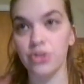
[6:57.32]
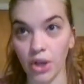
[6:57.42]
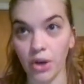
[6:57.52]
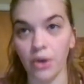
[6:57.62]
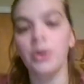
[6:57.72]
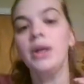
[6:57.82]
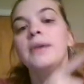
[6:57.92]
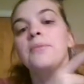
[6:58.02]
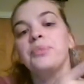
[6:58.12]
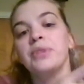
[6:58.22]
So
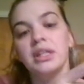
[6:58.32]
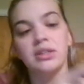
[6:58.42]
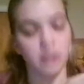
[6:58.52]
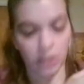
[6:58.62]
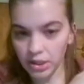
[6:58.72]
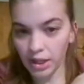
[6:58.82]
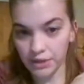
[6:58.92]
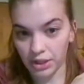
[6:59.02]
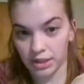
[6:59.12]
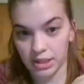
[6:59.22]
he starts off
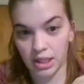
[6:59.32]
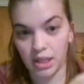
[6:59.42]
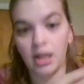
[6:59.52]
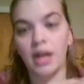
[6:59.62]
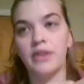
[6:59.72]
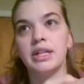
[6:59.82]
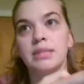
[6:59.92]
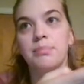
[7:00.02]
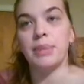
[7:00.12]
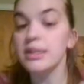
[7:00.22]
taunting, and then
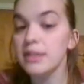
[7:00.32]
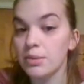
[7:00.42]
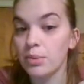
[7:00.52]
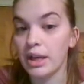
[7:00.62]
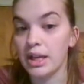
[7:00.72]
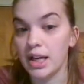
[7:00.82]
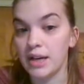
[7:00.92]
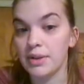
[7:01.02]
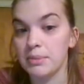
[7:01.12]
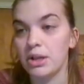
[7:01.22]
his basic can
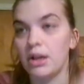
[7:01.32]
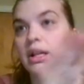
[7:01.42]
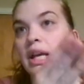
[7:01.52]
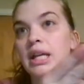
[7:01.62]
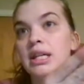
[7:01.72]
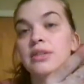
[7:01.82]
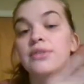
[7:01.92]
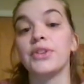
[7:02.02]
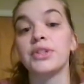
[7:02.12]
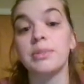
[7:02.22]
have him taunt, and
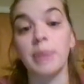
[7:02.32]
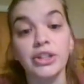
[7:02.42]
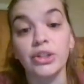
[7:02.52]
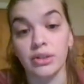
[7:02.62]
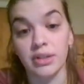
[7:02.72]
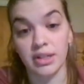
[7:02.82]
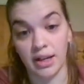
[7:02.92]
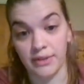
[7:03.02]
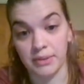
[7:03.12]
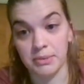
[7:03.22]
his first special can
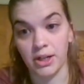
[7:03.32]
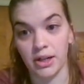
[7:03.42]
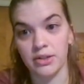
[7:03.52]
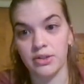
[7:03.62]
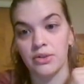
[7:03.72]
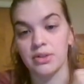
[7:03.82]
have him taunt. So